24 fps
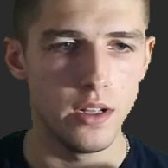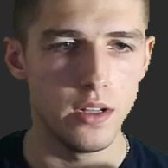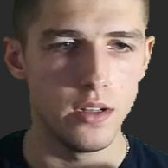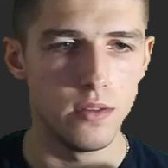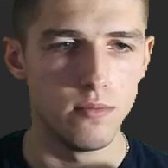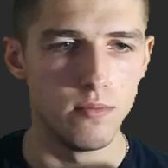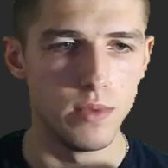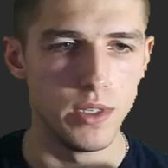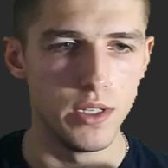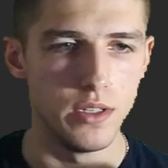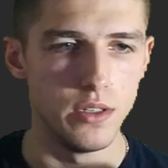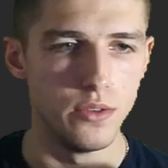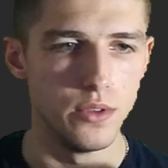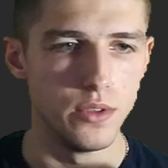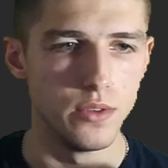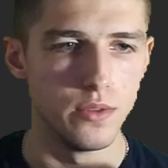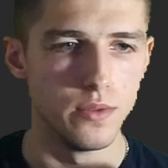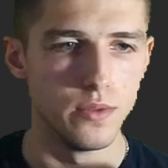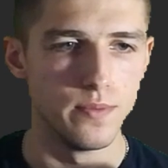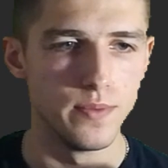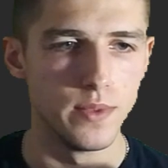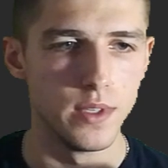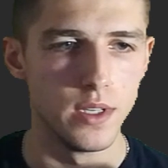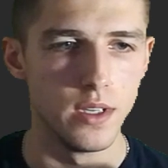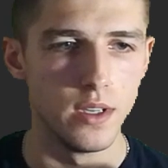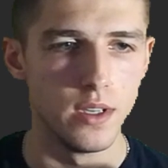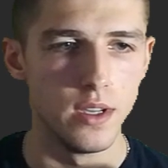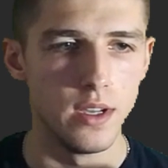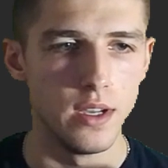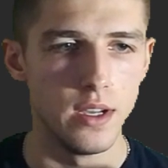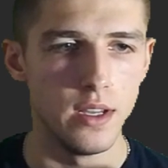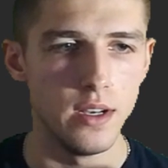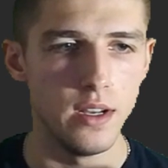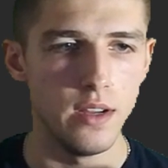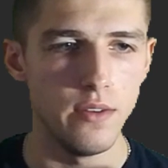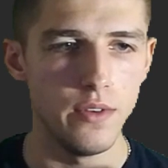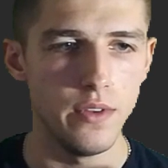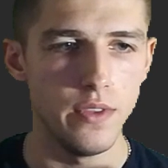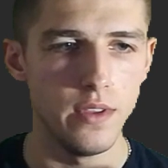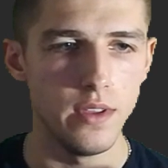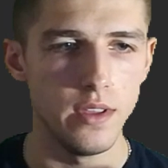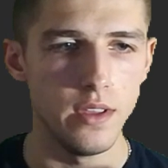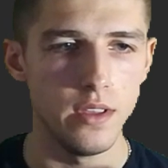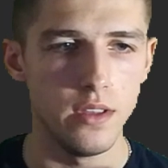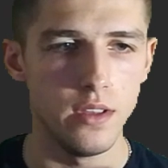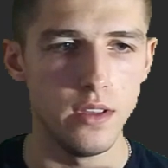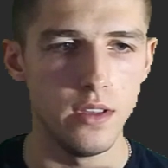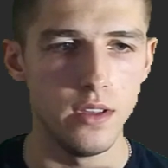material, and
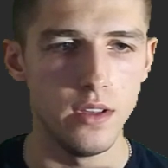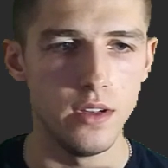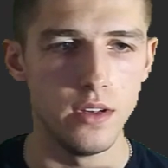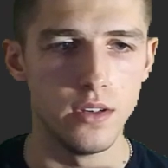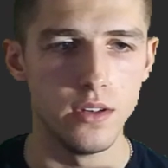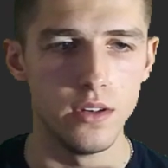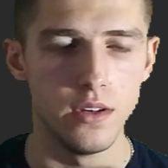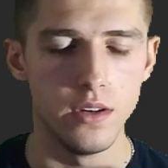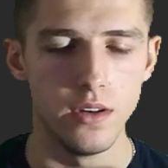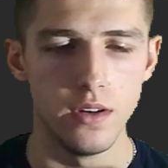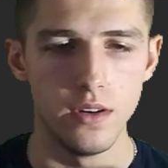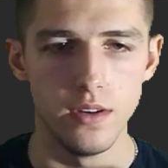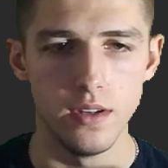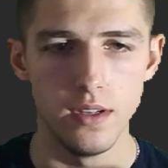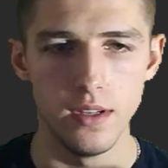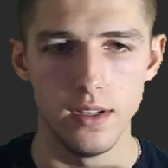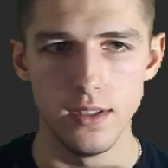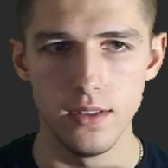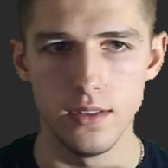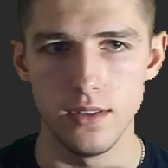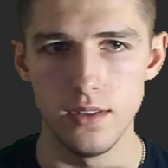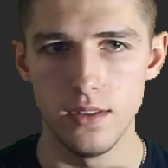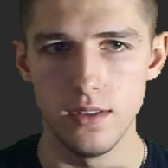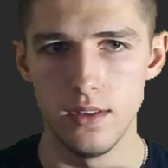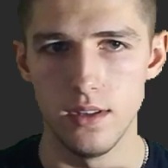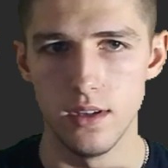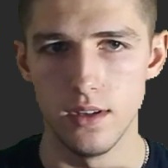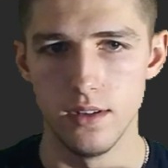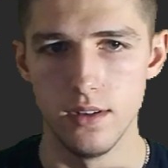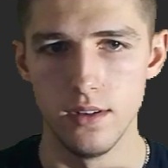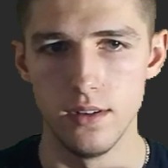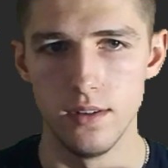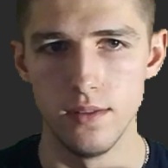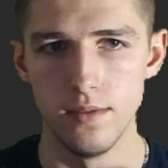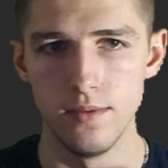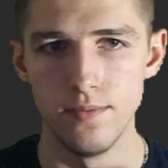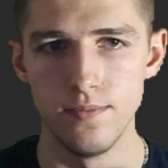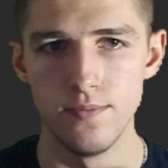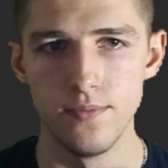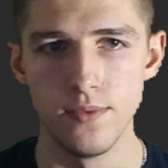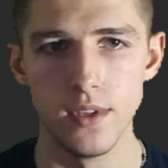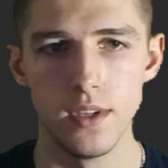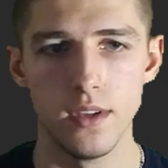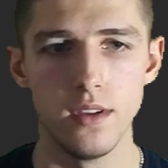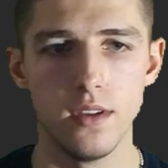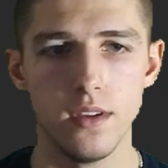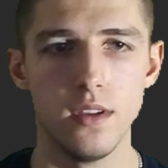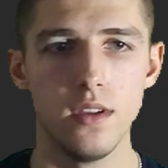everything here is done.
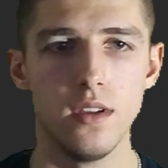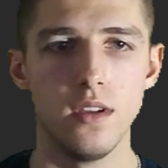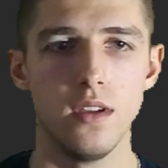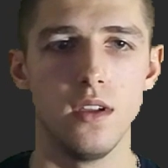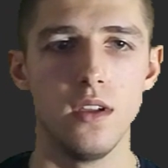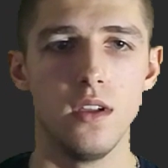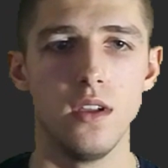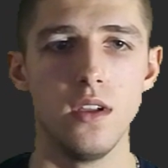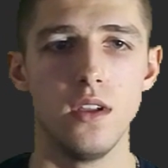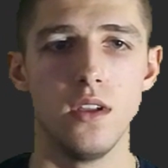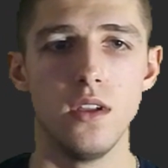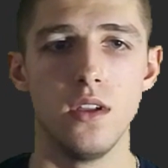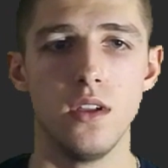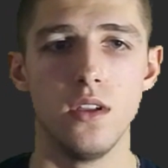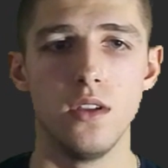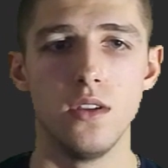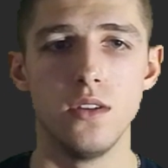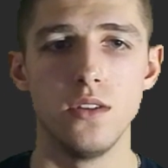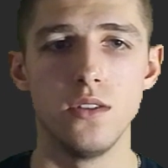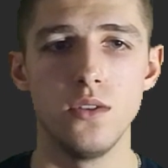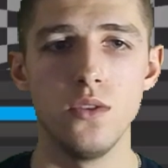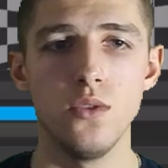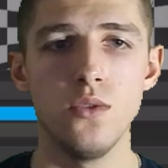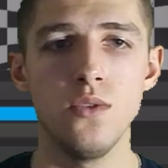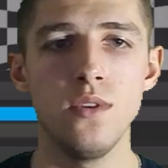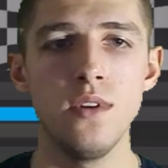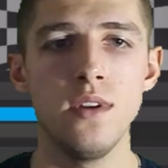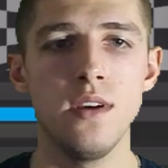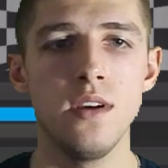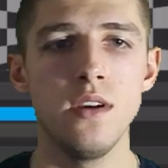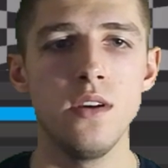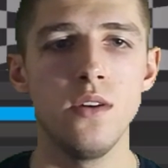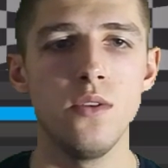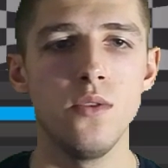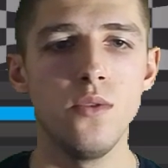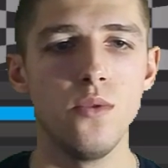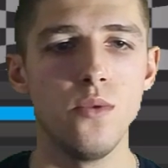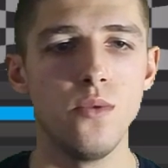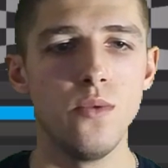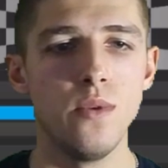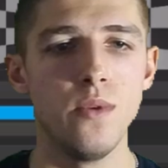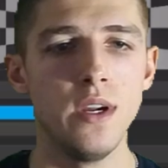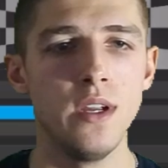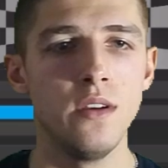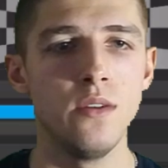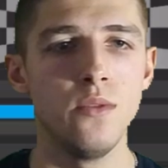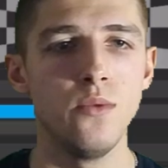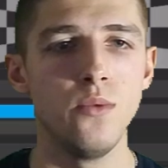So now
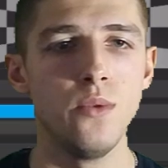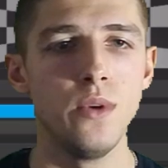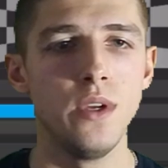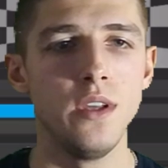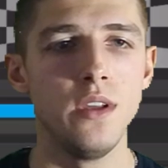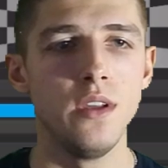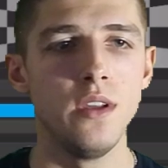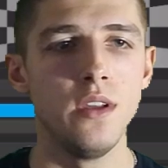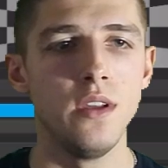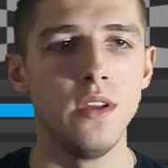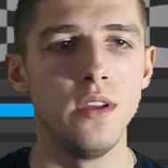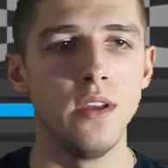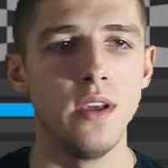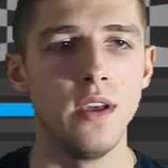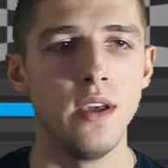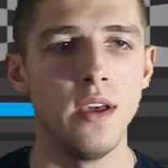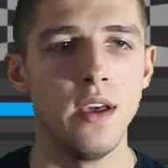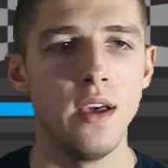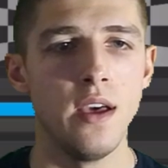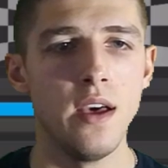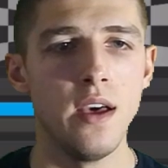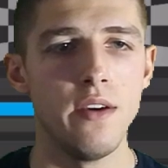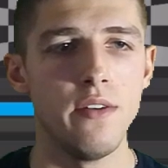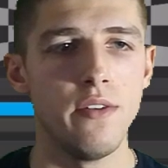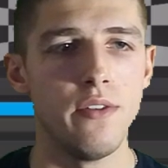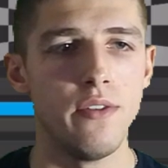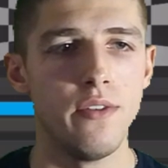when we have